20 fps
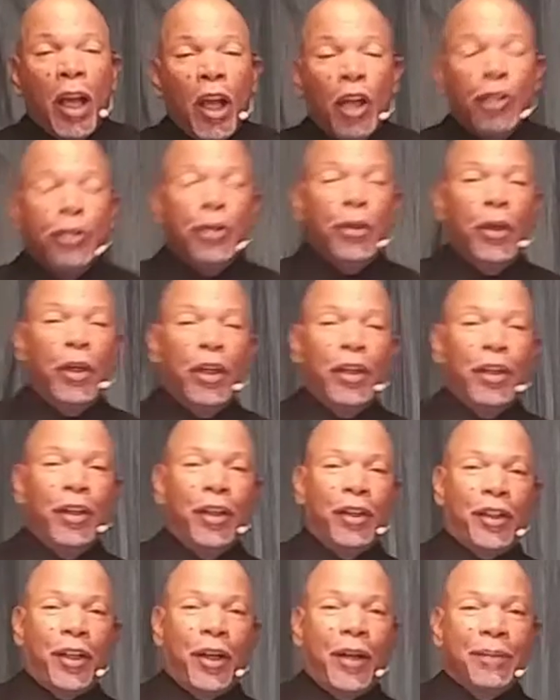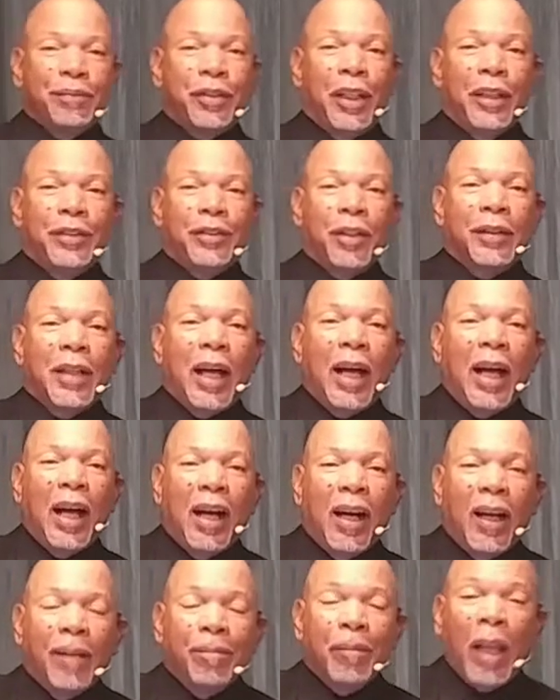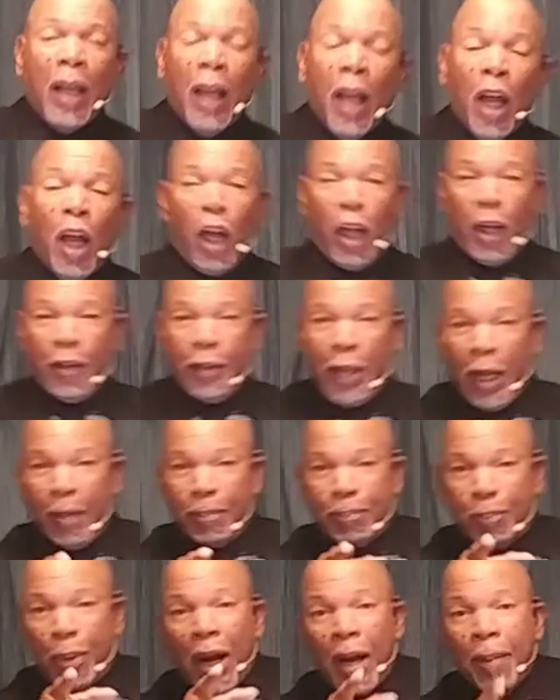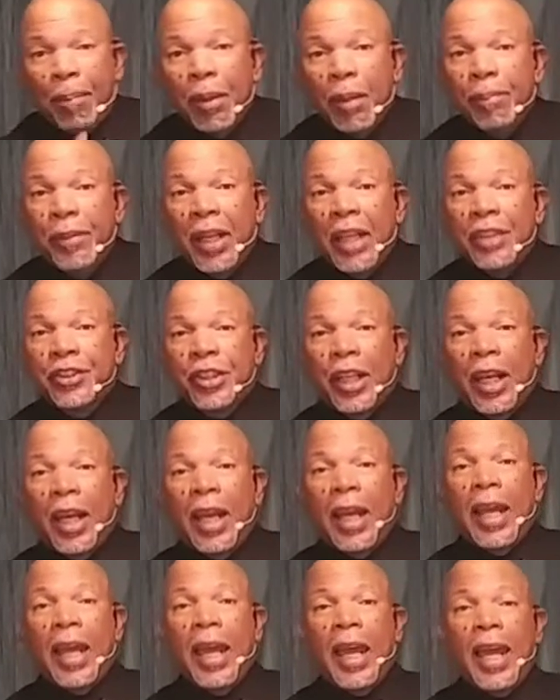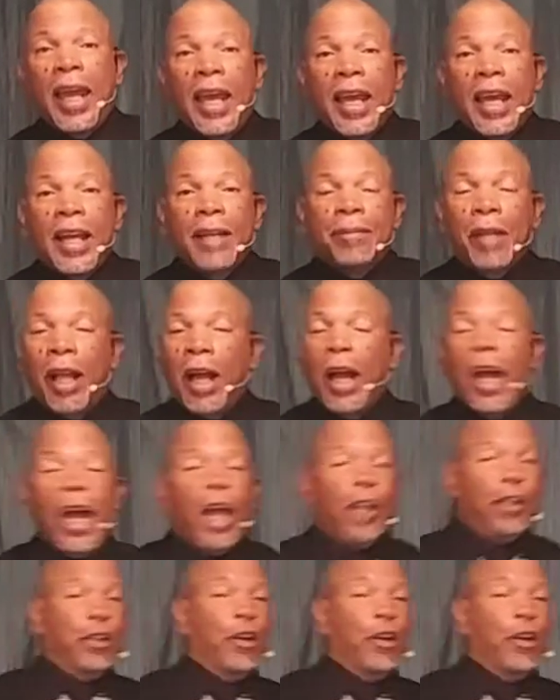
You will look up, saints of God, and that problem that you had, you